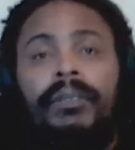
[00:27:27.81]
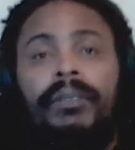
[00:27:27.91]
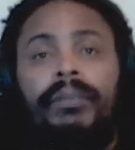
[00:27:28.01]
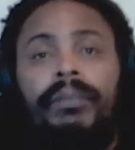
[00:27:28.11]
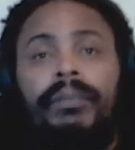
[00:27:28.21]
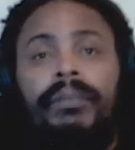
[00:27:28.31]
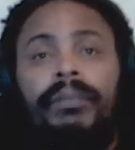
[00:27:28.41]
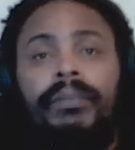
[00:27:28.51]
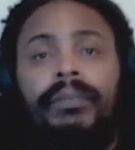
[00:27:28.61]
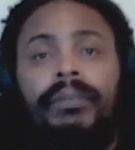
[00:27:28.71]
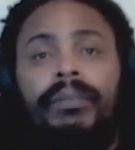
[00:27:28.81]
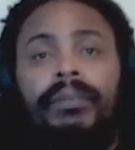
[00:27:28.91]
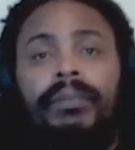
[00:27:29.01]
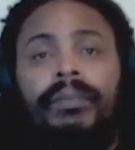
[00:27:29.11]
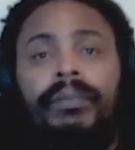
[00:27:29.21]

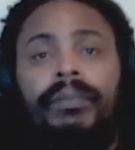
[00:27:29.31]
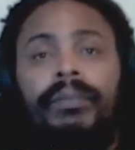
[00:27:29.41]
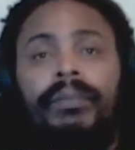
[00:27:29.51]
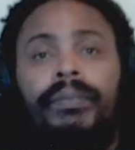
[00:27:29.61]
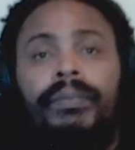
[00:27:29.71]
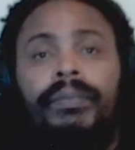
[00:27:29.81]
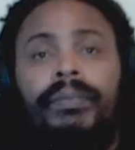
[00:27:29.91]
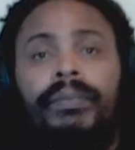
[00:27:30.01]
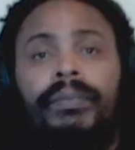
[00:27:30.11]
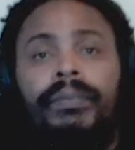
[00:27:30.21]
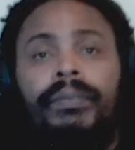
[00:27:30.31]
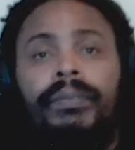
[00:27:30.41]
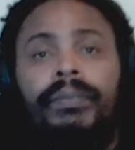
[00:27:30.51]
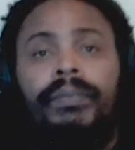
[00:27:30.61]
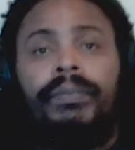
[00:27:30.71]

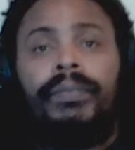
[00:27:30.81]
No one is speaking in this clip.